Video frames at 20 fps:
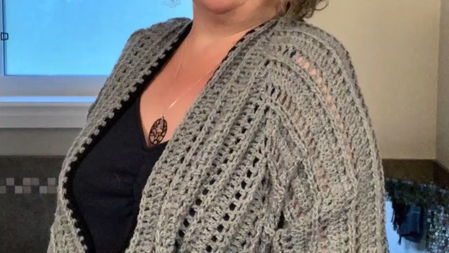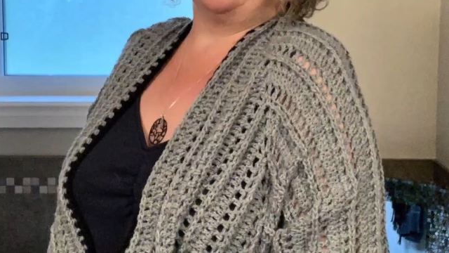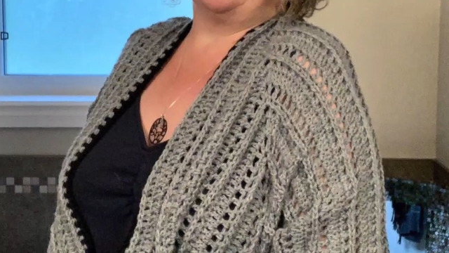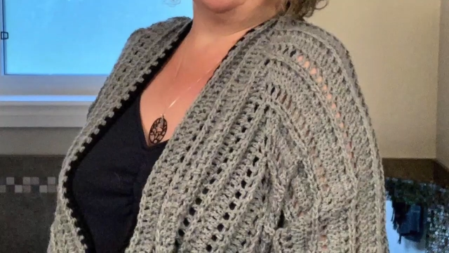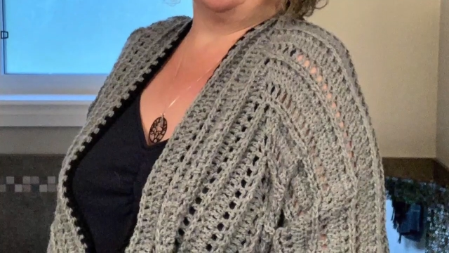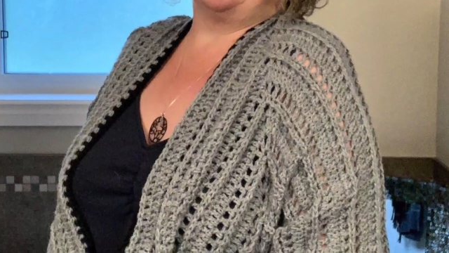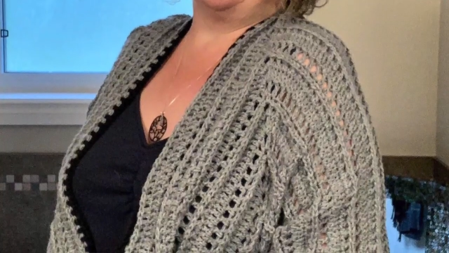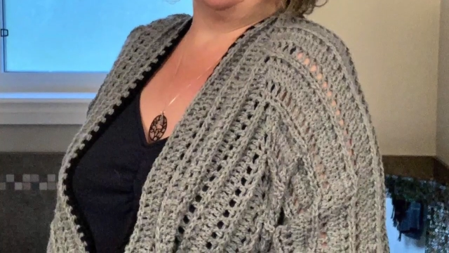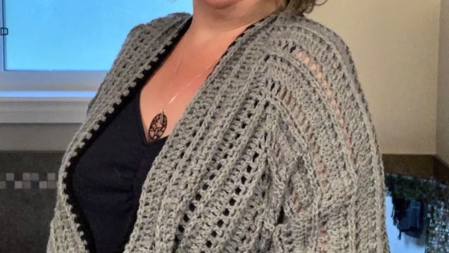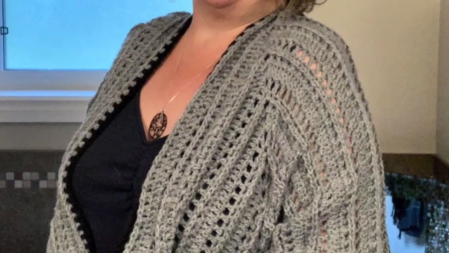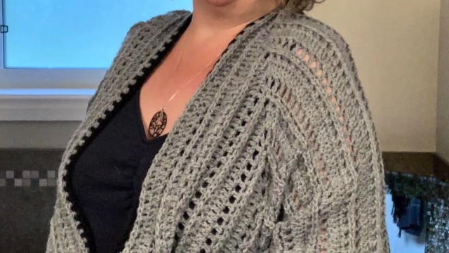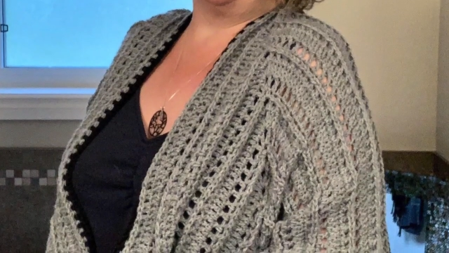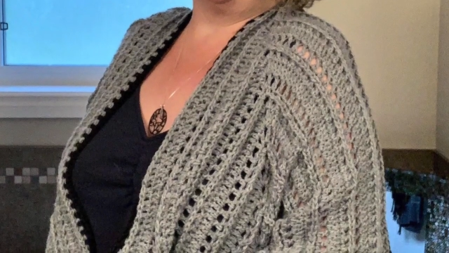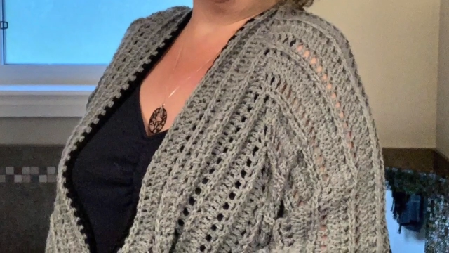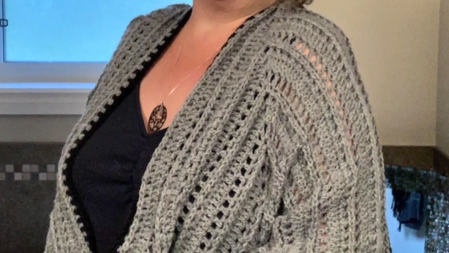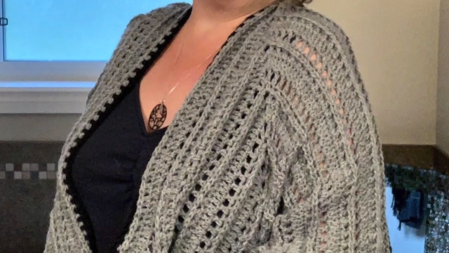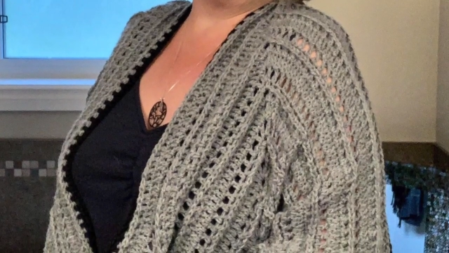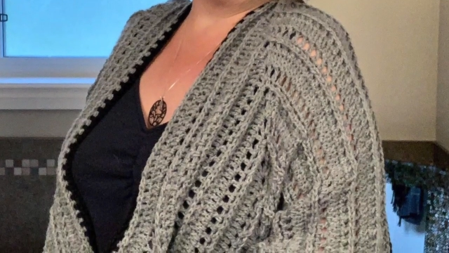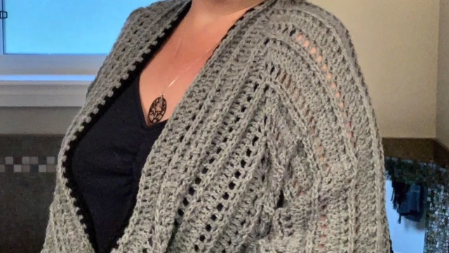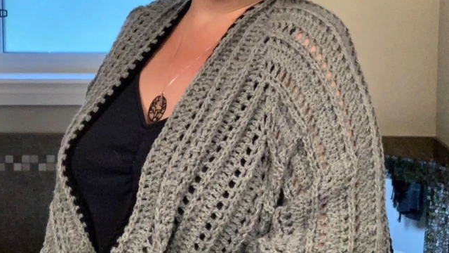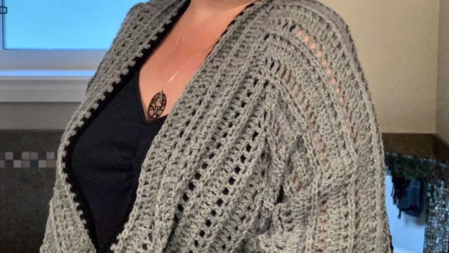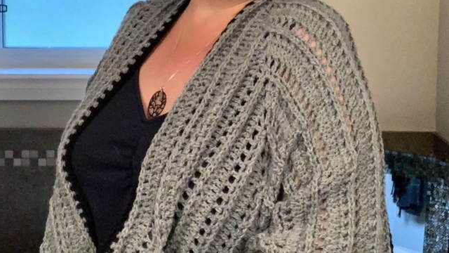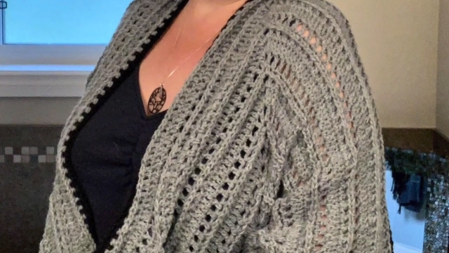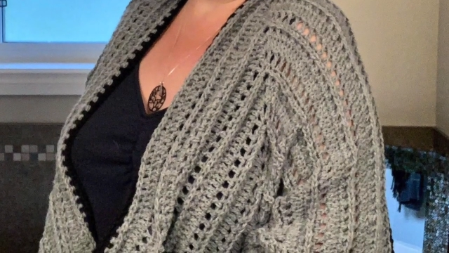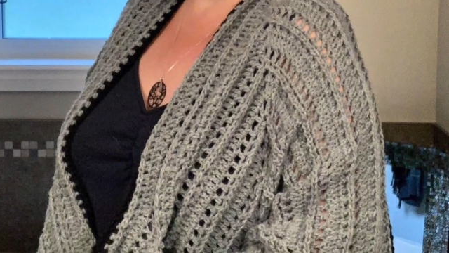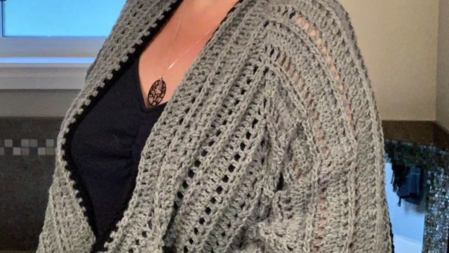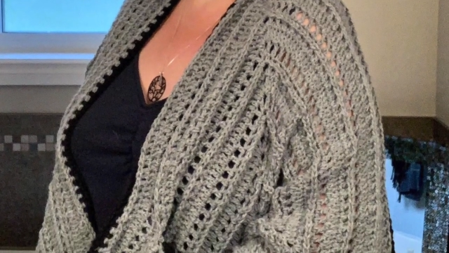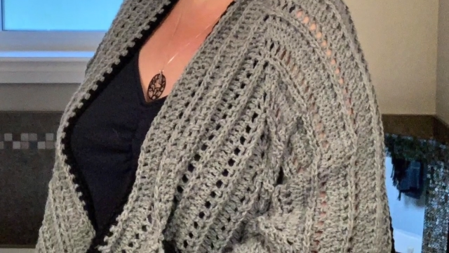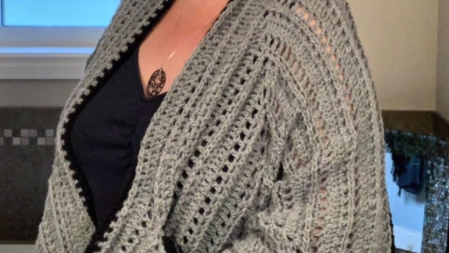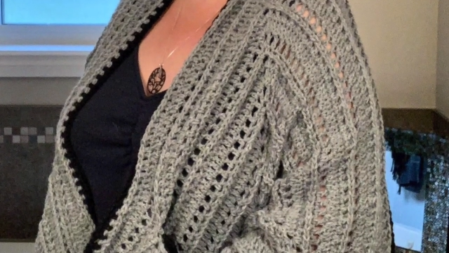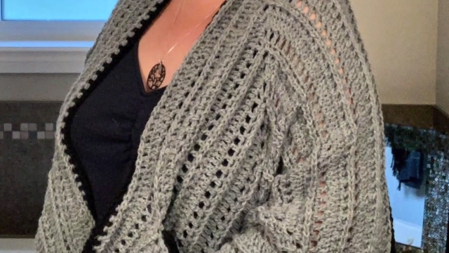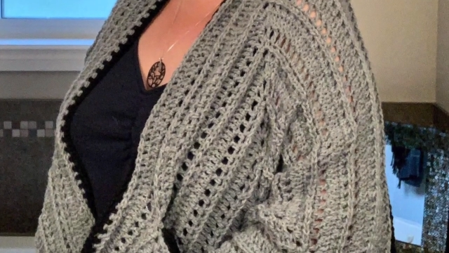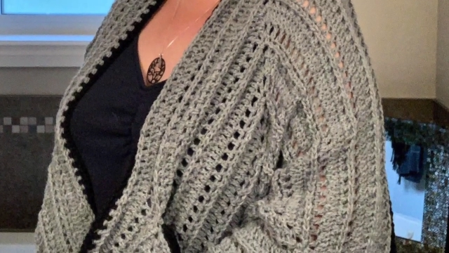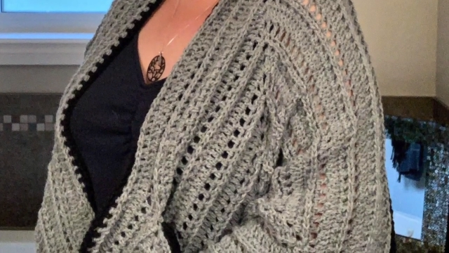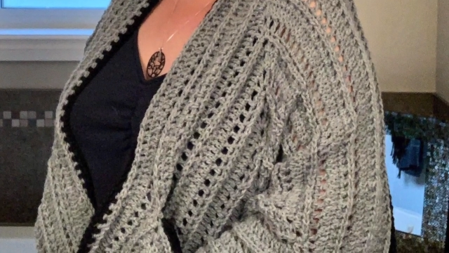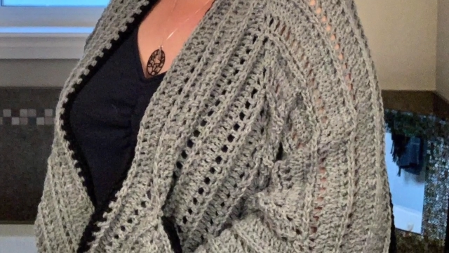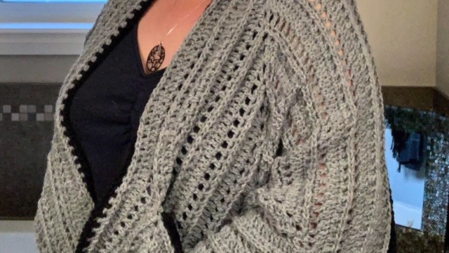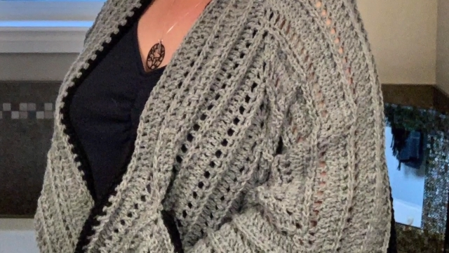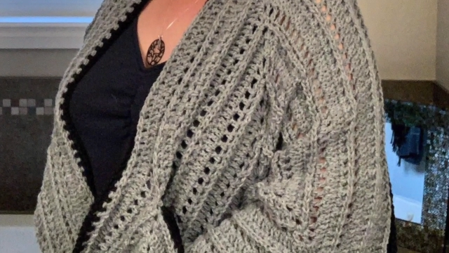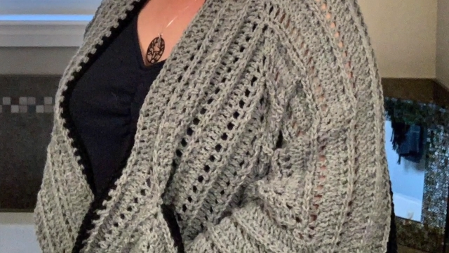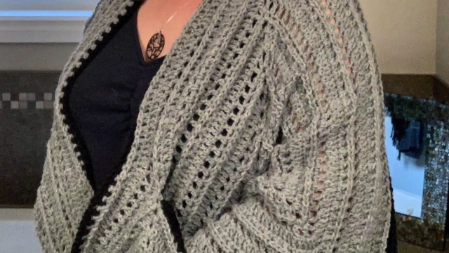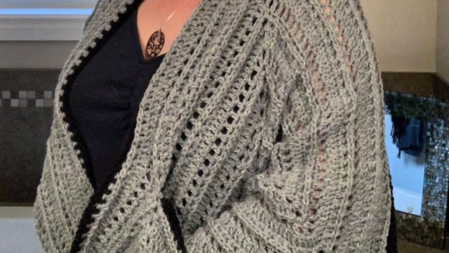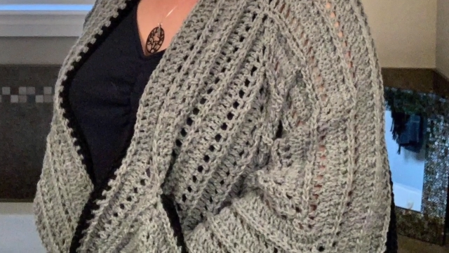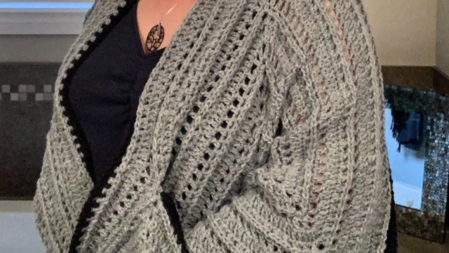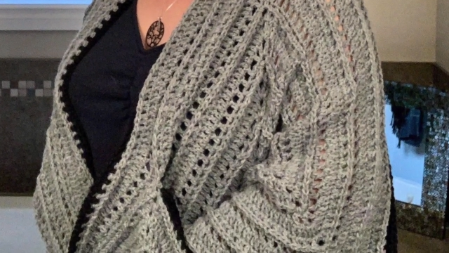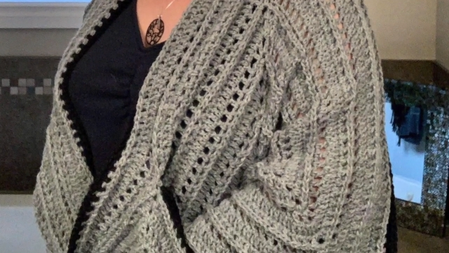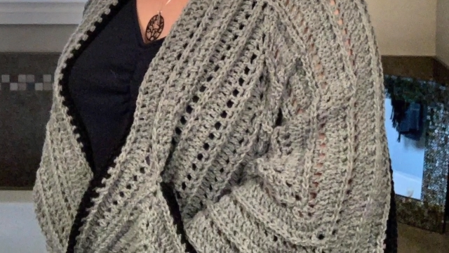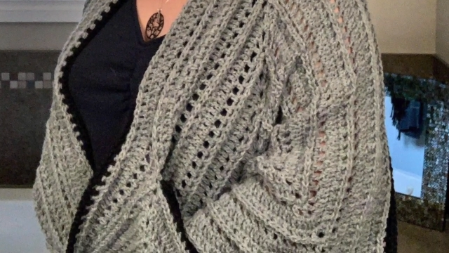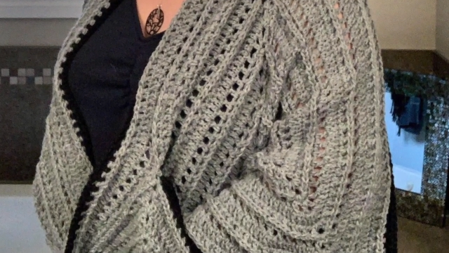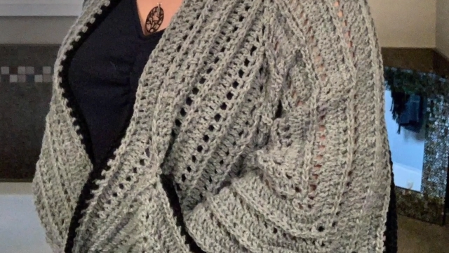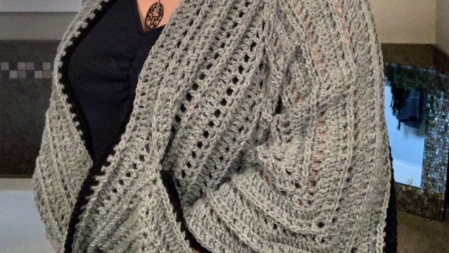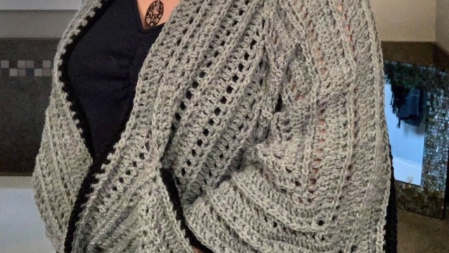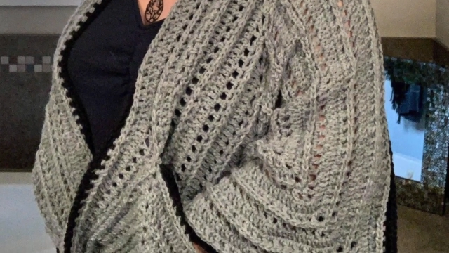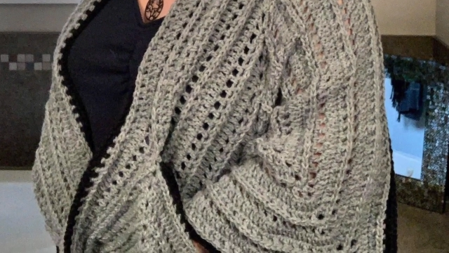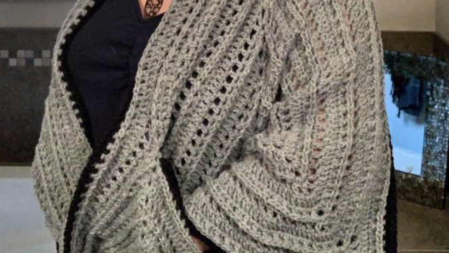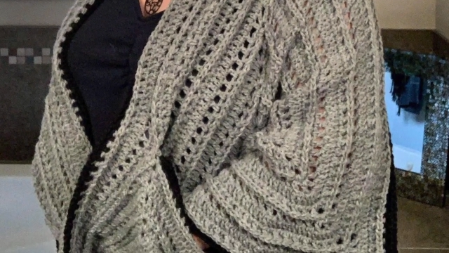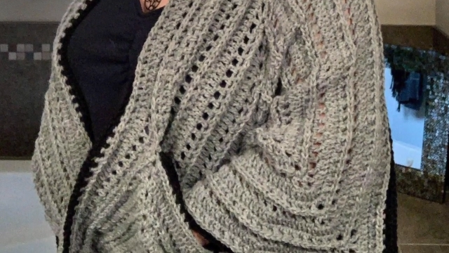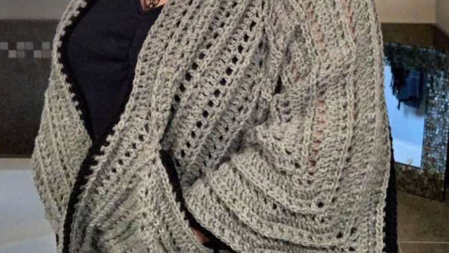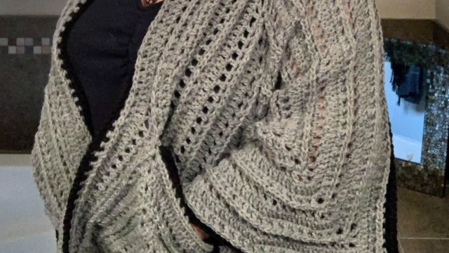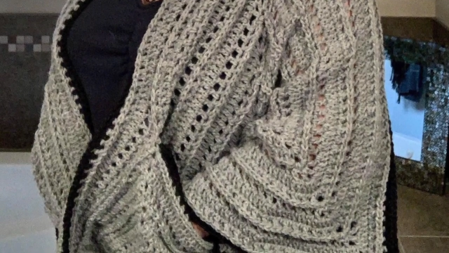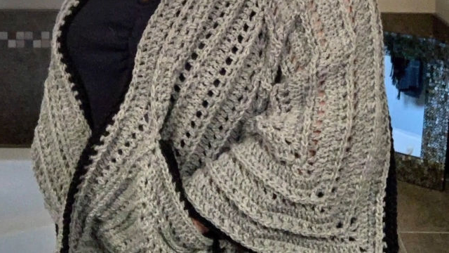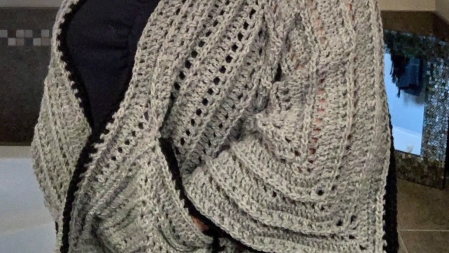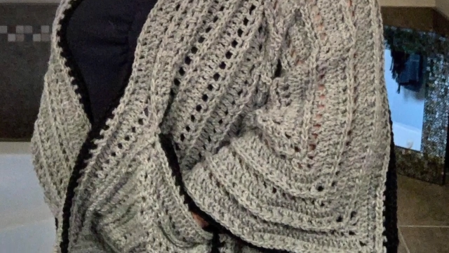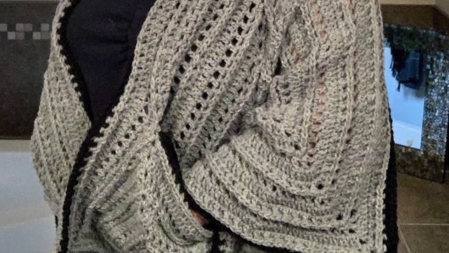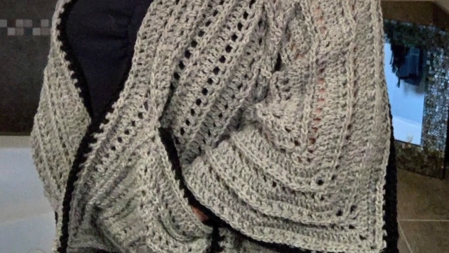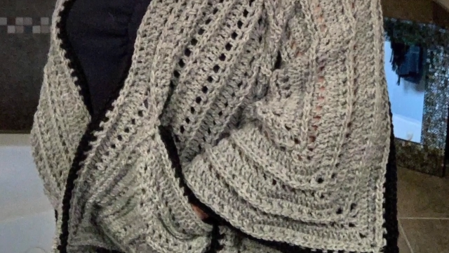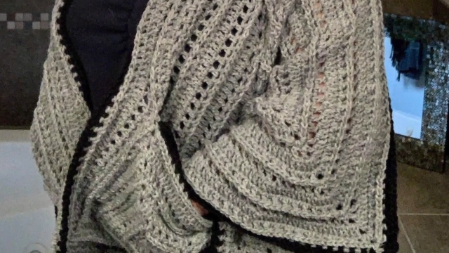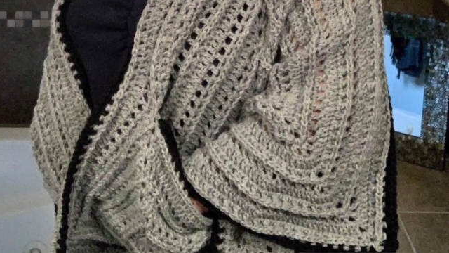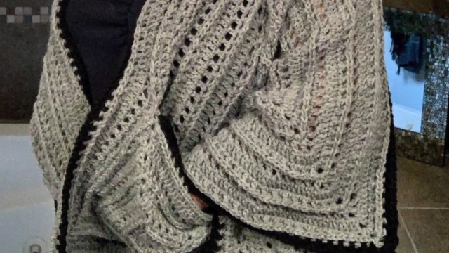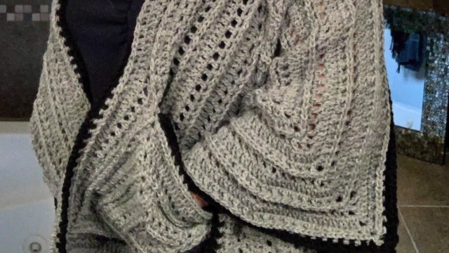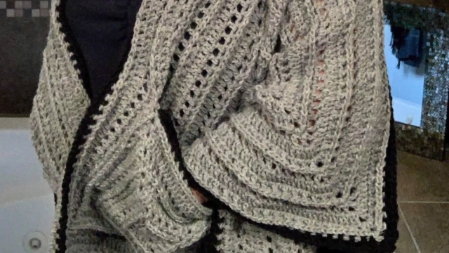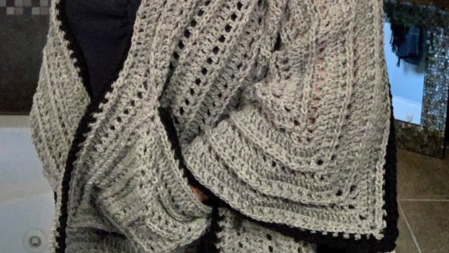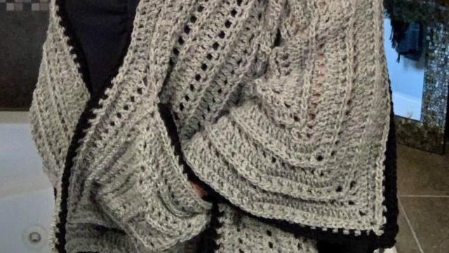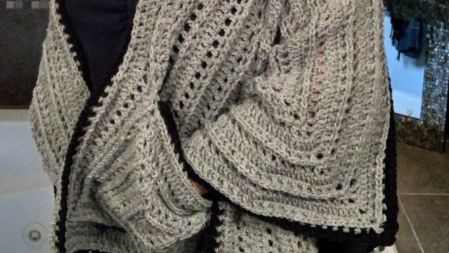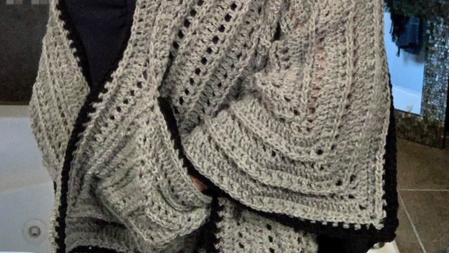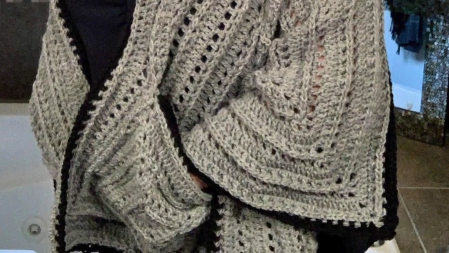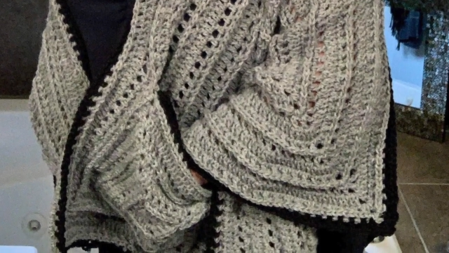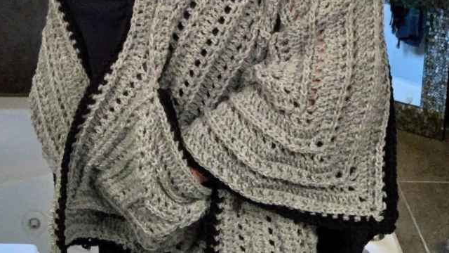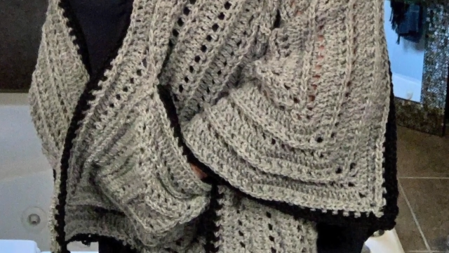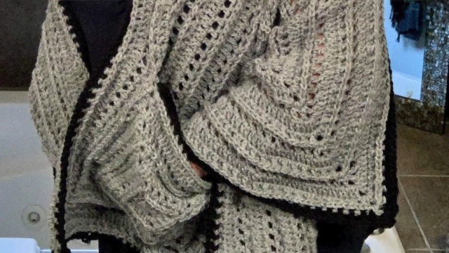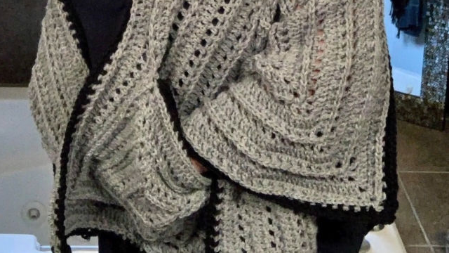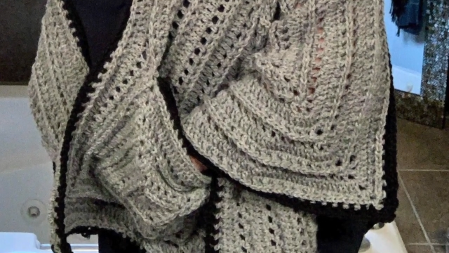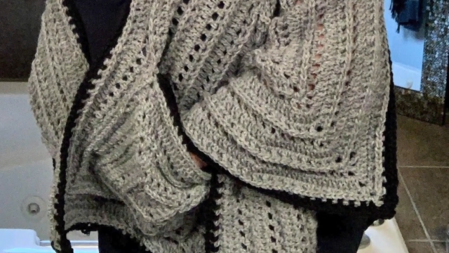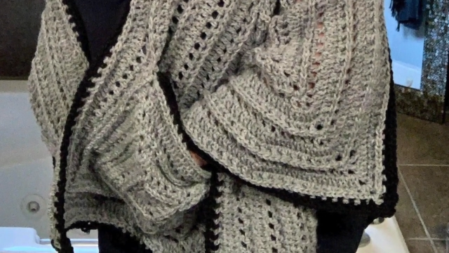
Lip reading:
Nobody's mouth can be seen.